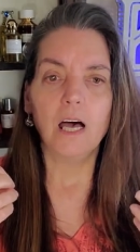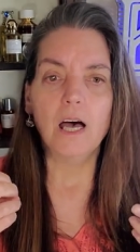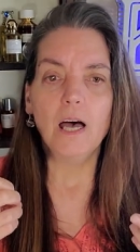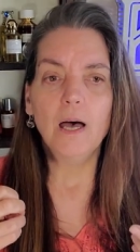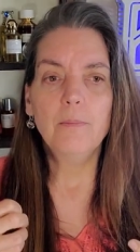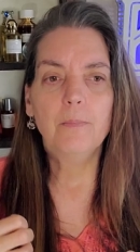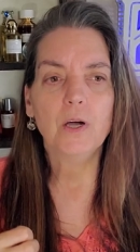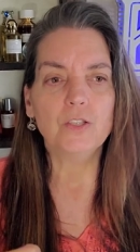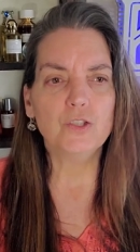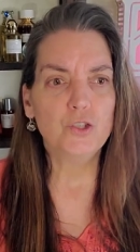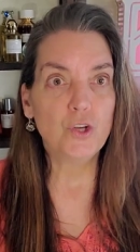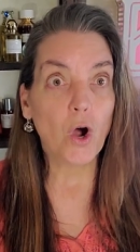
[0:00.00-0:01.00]
um,
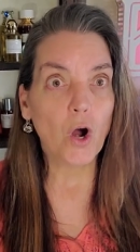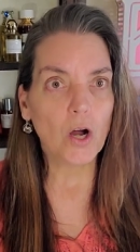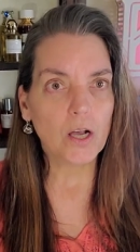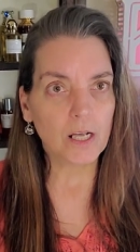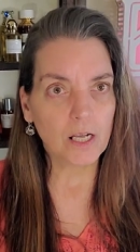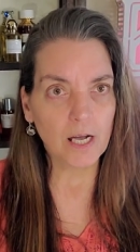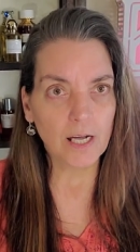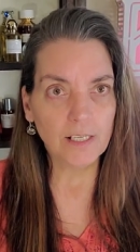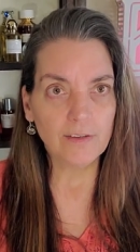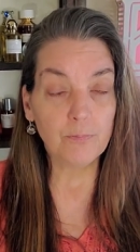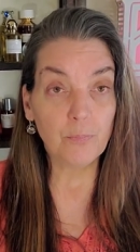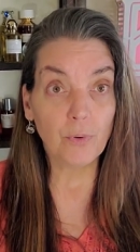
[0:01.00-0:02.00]
dark
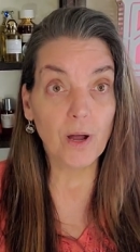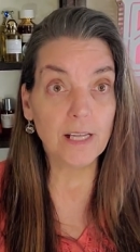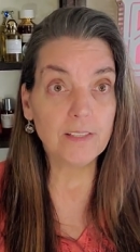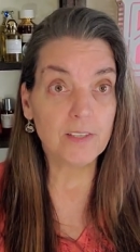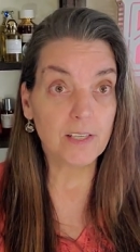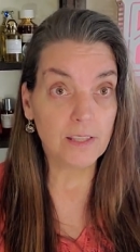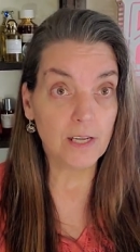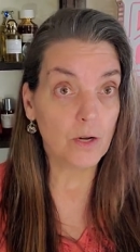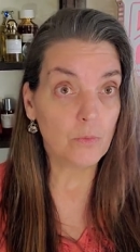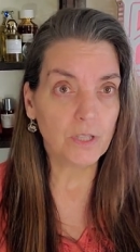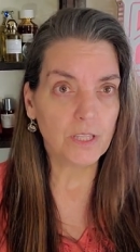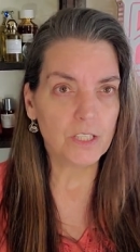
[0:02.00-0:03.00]
kind of breads in
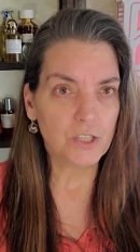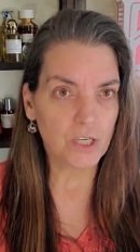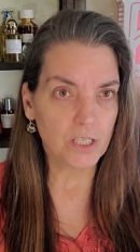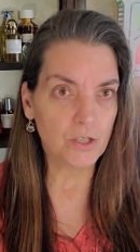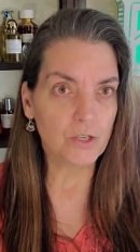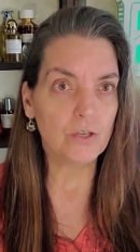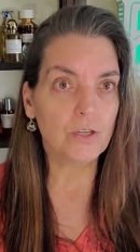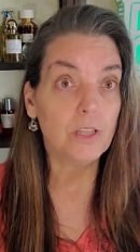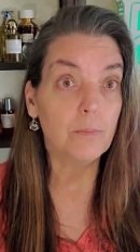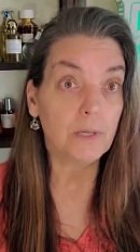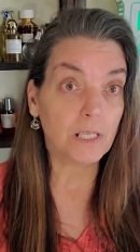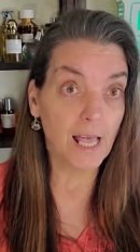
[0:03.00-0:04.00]
there with the ginger
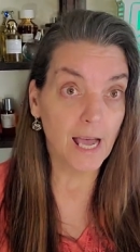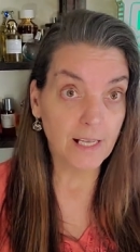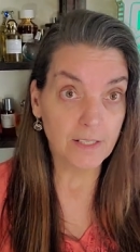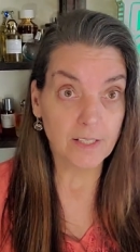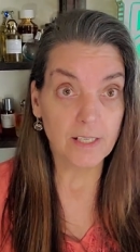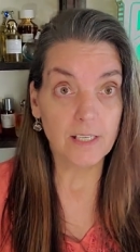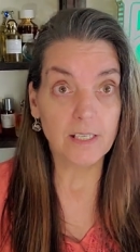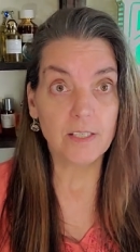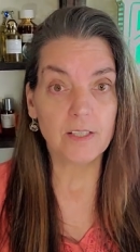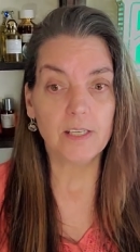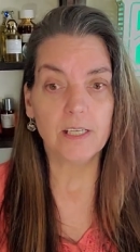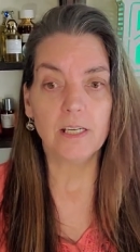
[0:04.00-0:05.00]
and the
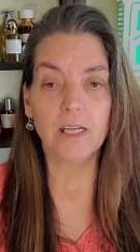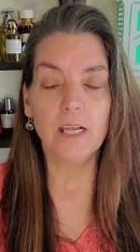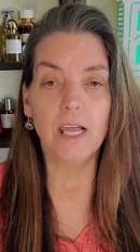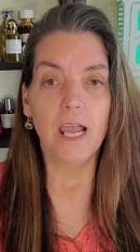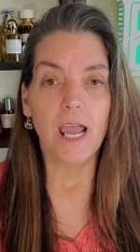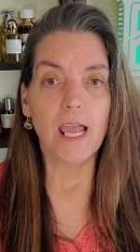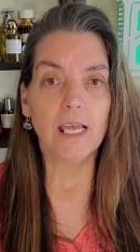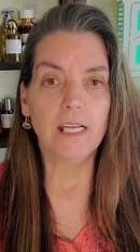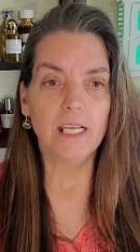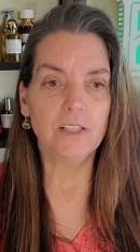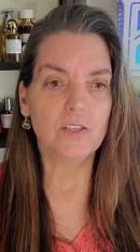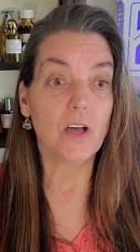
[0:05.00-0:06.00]
molasses and
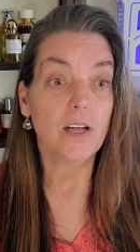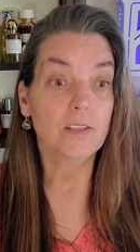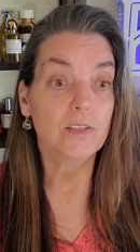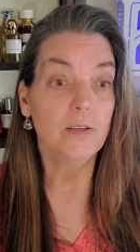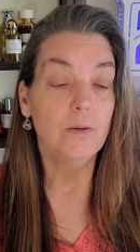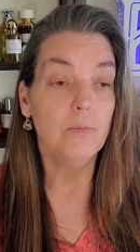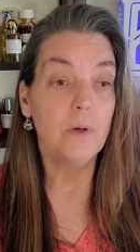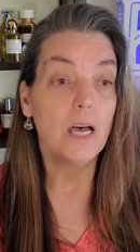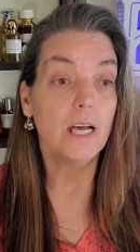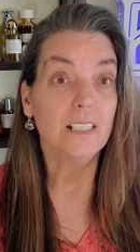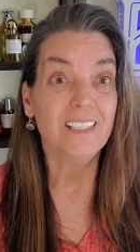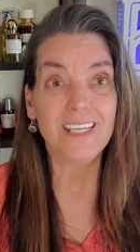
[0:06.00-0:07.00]
and it's got some
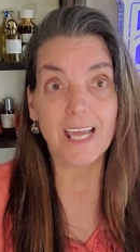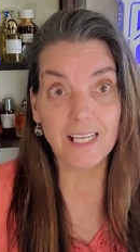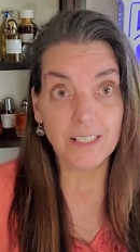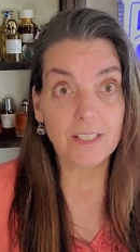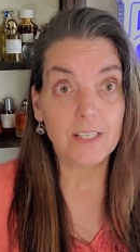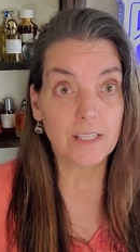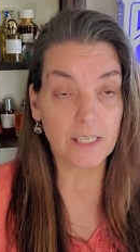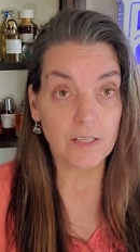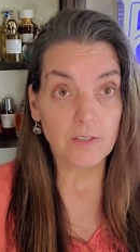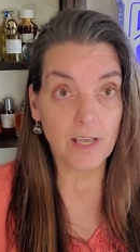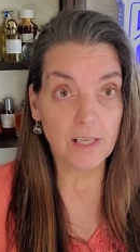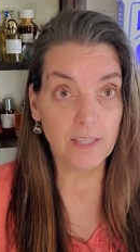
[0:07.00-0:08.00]
uh, dates and
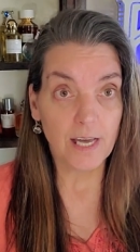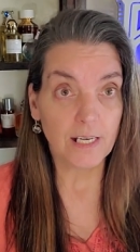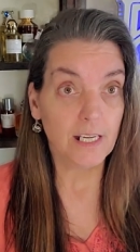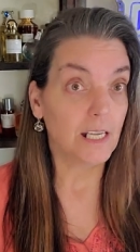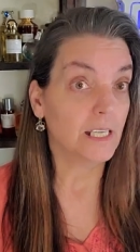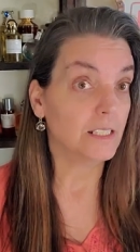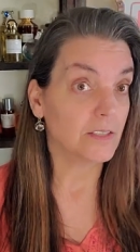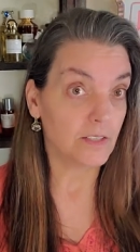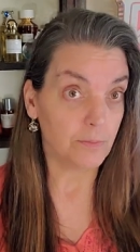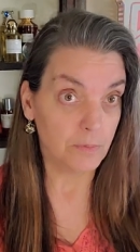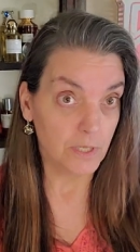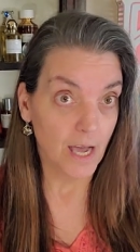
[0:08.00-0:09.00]
things like that in it and
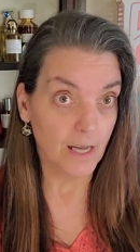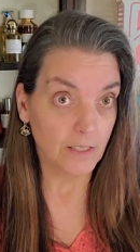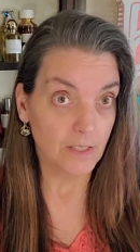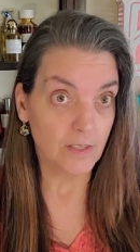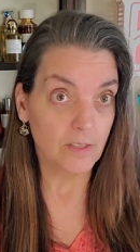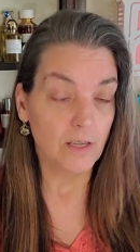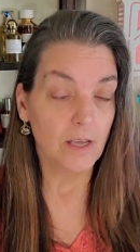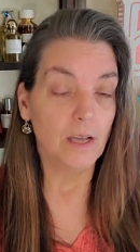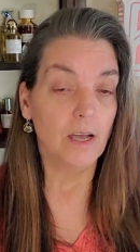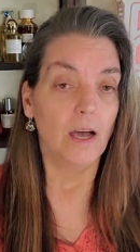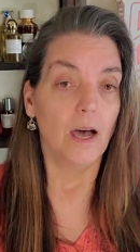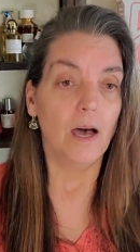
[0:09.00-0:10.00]
some nuts.
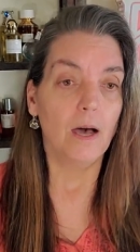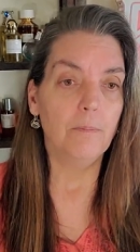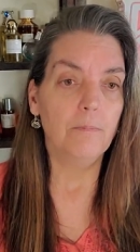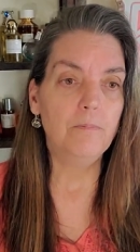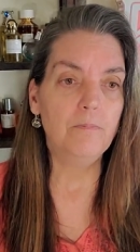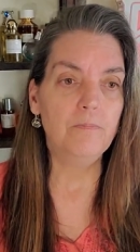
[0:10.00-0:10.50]
Um,